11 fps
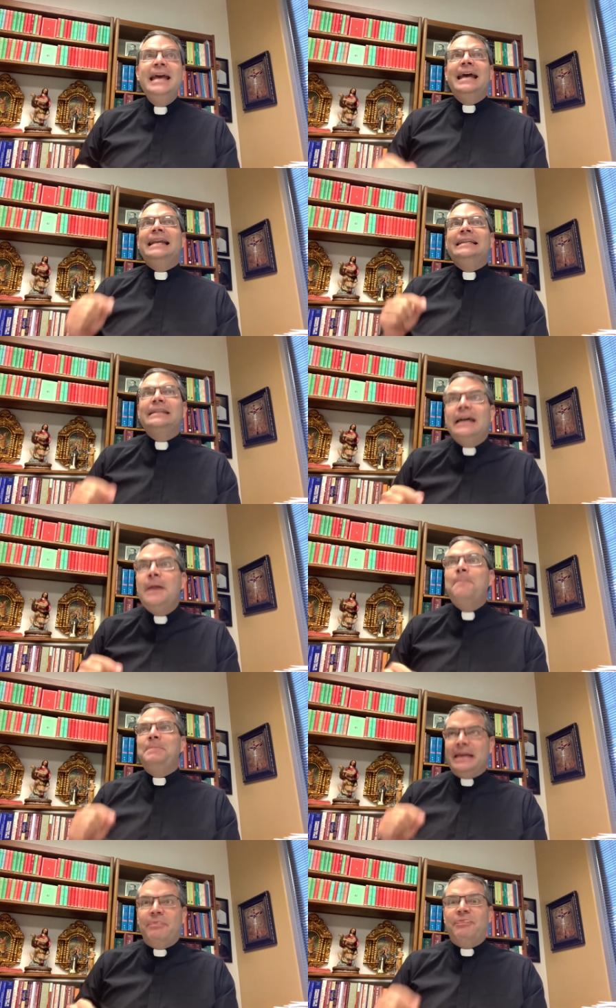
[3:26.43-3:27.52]
and he's going to
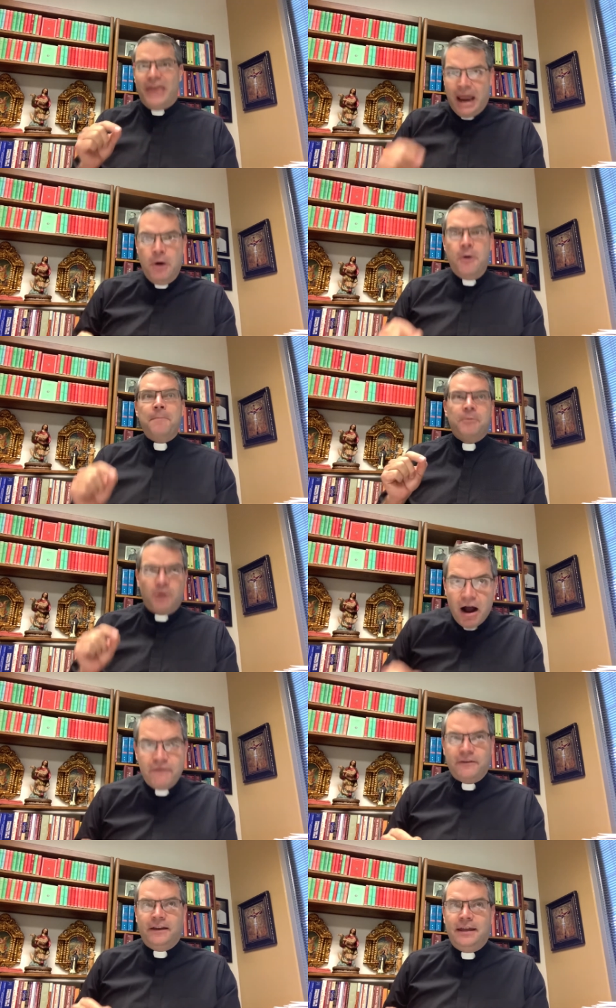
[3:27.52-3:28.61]
be their
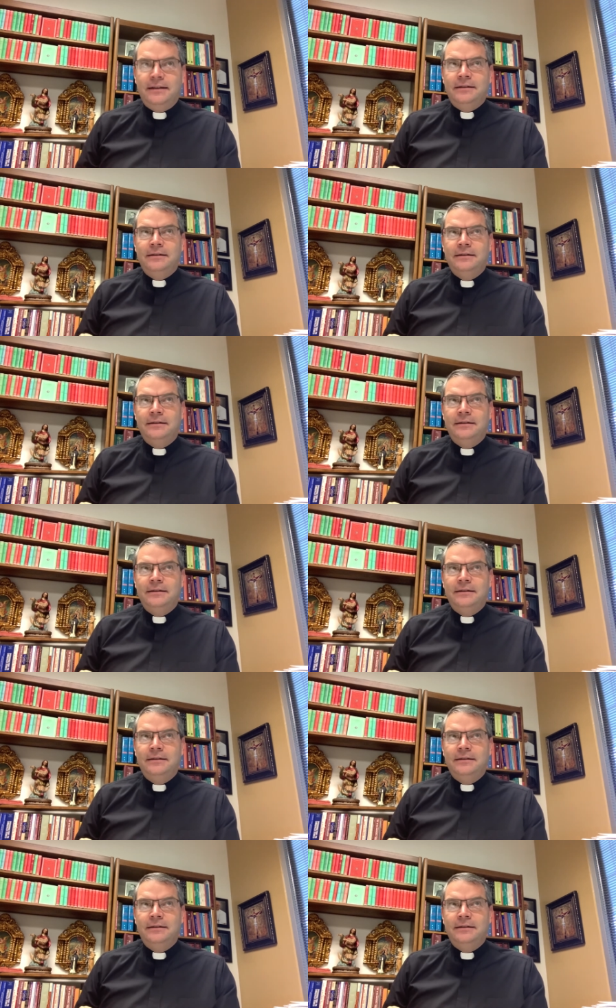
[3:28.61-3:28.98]
prophet.